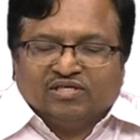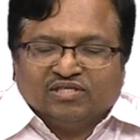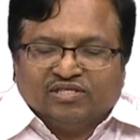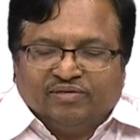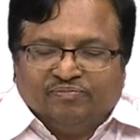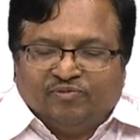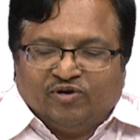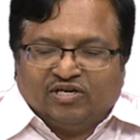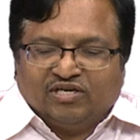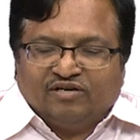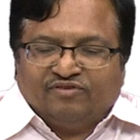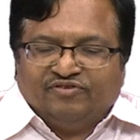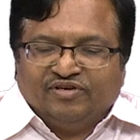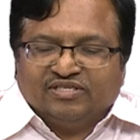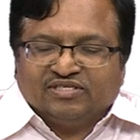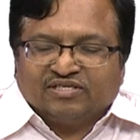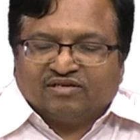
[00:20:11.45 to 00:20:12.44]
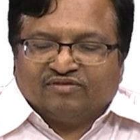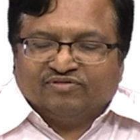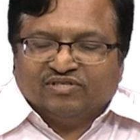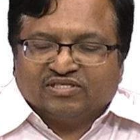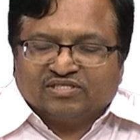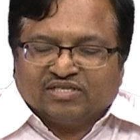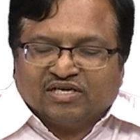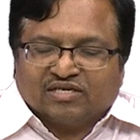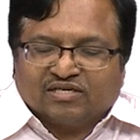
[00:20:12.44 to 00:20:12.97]
The important feature of
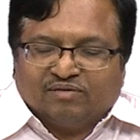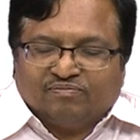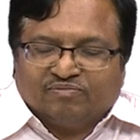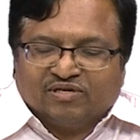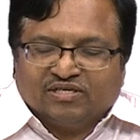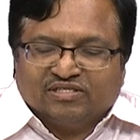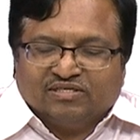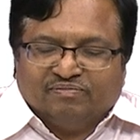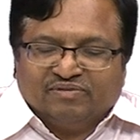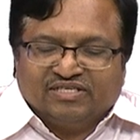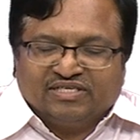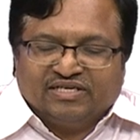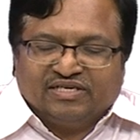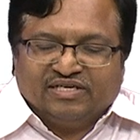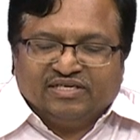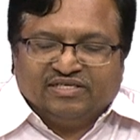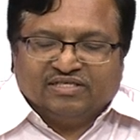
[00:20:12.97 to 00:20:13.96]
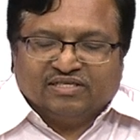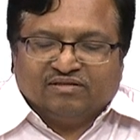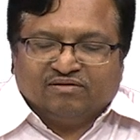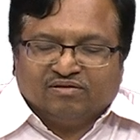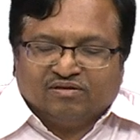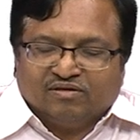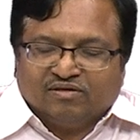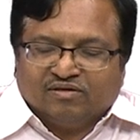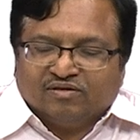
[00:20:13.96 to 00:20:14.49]
this star coupler is the mixing region